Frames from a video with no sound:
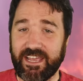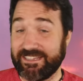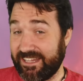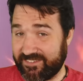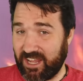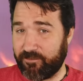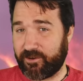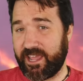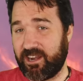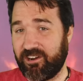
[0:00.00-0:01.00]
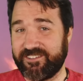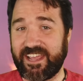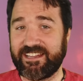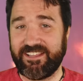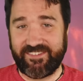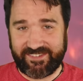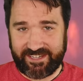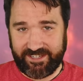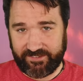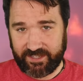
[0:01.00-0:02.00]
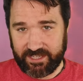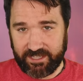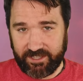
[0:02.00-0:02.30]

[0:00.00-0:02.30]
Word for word: and let's not forget our deadly cities,